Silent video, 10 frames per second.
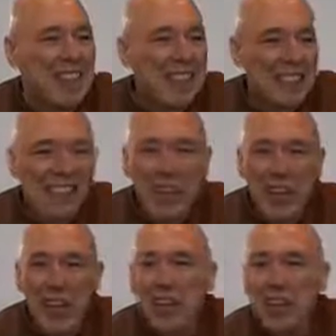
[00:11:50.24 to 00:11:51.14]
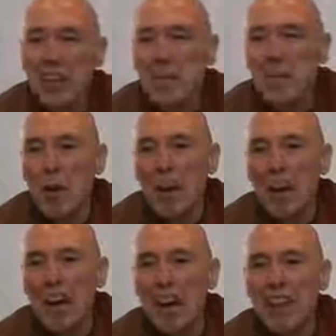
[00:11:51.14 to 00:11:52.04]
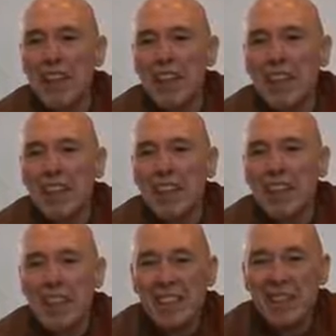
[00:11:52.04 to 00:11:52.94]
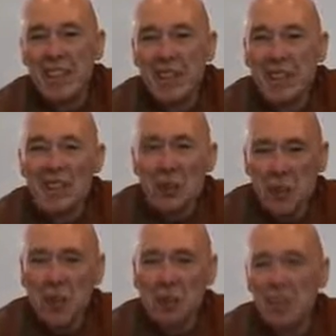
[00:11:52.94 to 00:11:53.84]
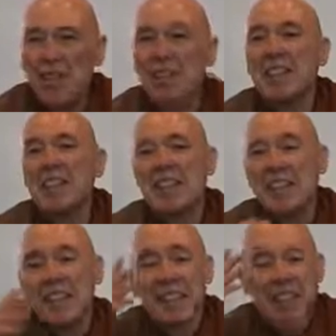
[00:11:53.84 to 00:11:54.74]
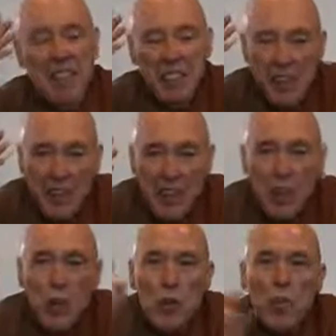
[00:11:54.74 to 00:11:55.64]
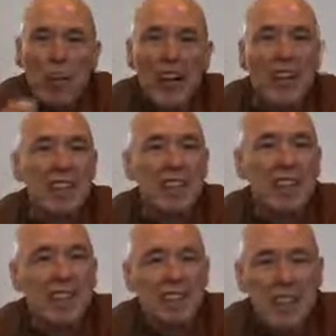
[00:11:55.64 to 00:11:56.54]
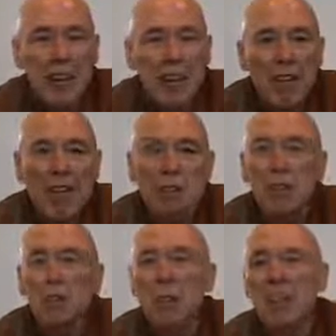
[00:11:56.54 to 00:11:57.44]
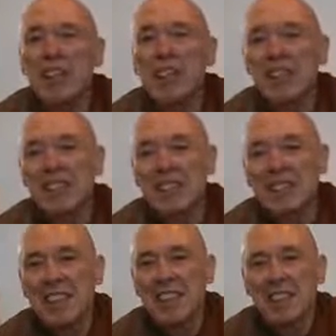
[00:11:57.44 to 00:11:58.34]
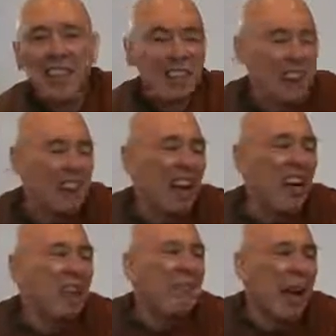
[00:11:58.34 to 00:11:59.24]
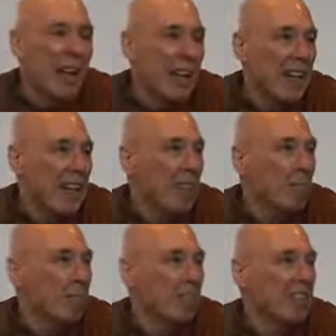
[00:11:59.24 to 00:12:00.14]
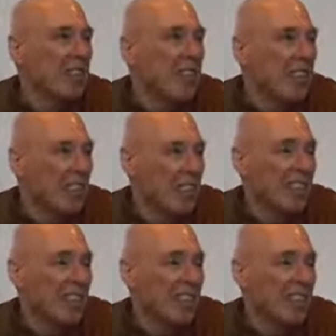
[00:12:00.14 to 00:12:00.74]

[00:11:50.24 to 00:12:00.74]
And so here Moggallana is going to enumerate some of those qualities that make a person